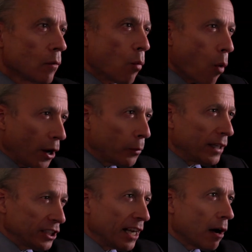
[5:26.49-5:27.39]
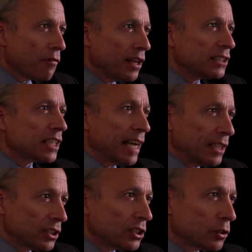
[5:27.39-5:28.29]
Why do I take on these
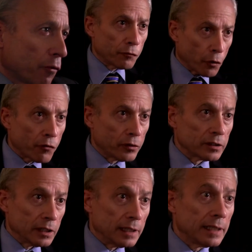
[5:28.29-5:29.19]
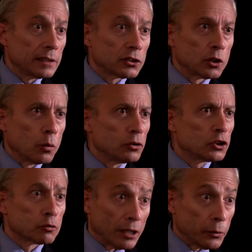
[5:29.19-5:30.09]
cases so fervently, so
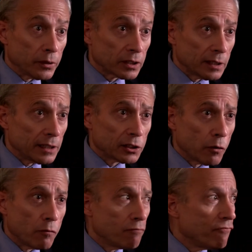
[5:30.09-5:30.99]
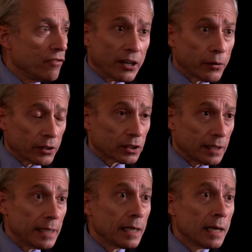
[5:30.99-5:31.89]
strenuously, so
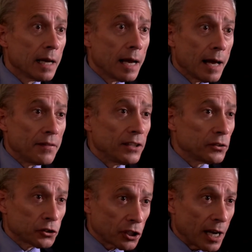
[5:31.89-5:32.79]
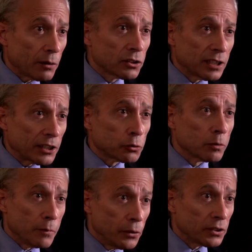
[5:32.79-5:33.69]
vigorously? And these are child sexual
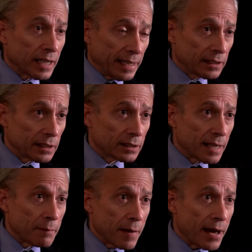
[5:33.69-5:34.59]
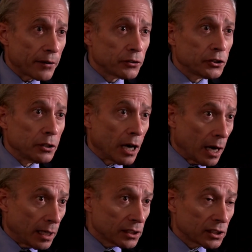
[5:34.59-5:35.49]
abuse cases that matter to
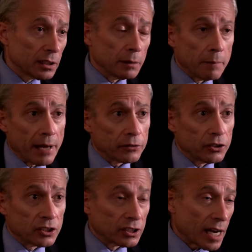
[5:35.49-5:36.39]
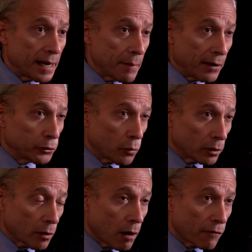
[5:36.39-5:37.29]
us, matter to society, matter to our
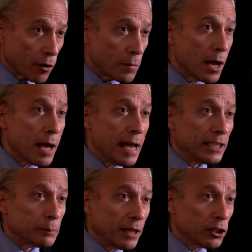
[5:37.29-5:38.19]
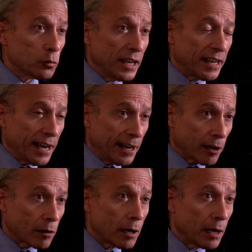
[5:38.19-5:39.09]
law firm. It's because we care.